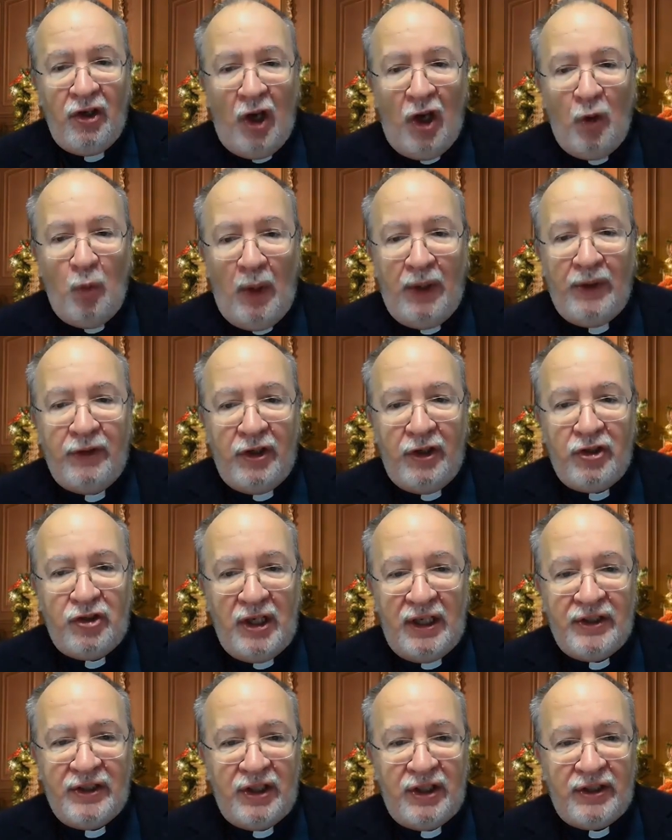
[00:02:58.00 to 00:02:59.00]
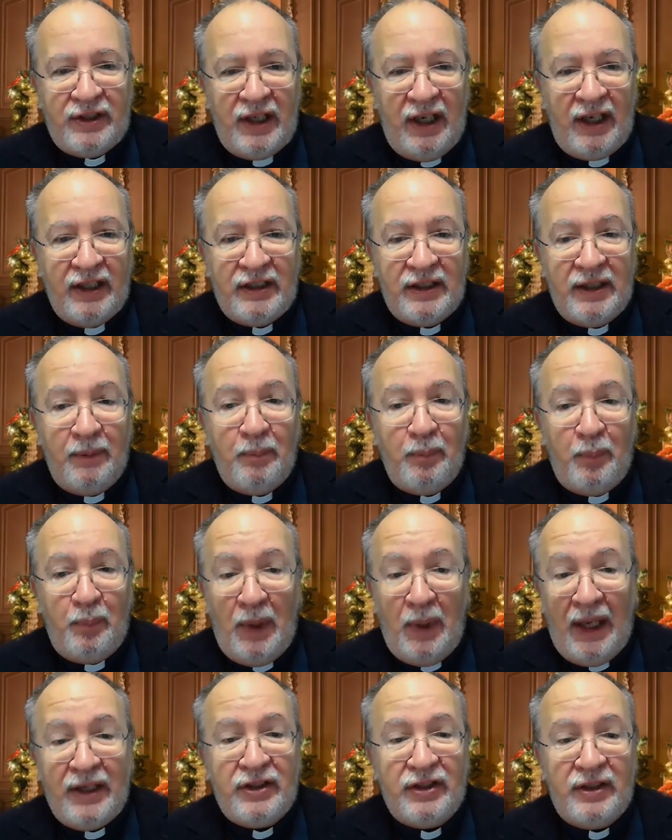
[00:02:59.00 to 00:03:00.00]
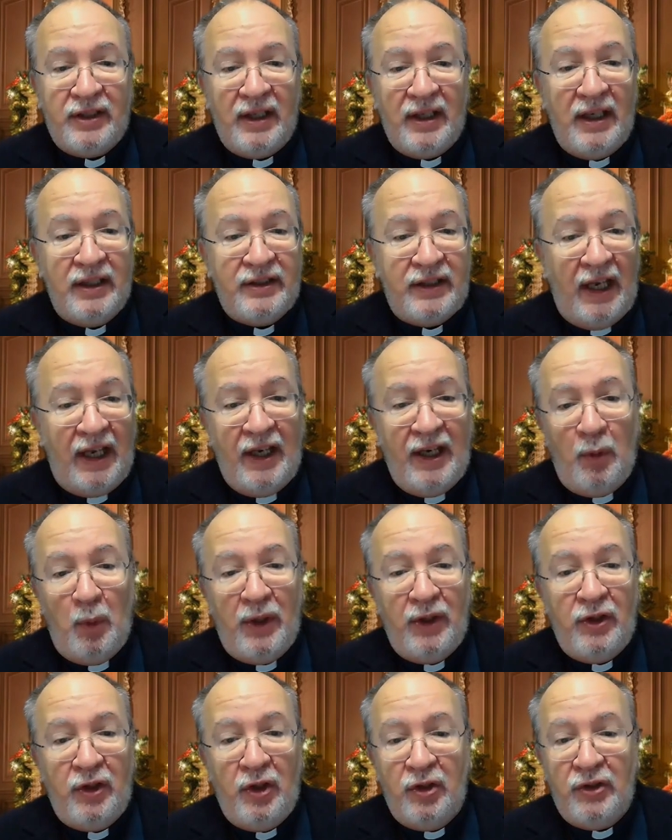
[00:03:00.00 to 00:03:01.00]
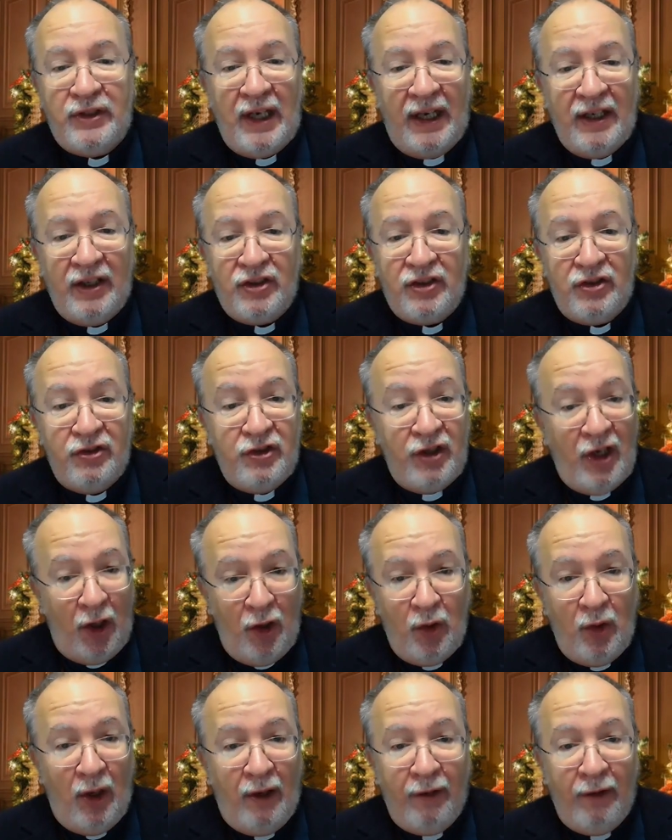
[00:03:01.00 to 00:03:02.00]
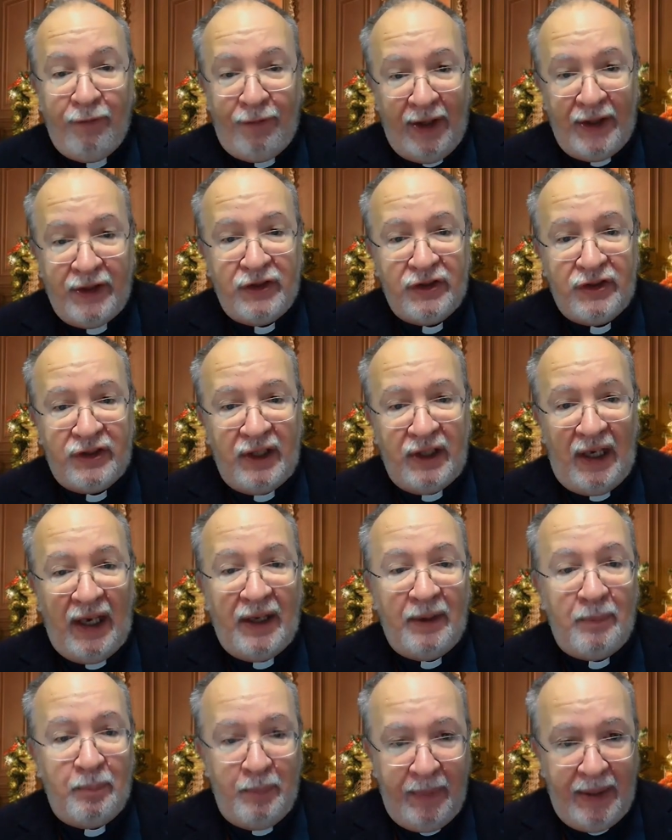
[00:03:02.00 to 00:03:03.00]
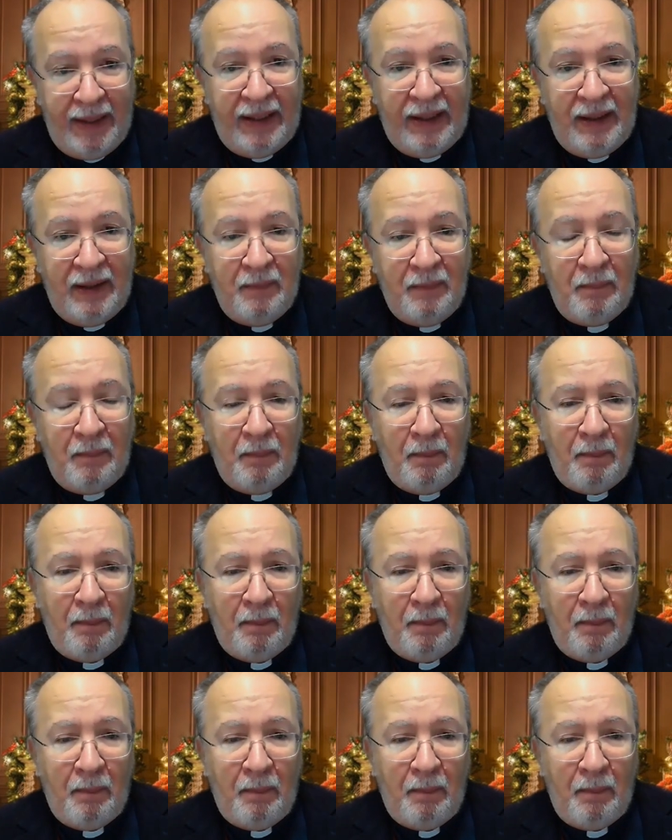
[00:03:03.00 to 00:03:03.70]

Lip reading: No wonder Jesus says, "Blessed is anyone who takes no offence at me."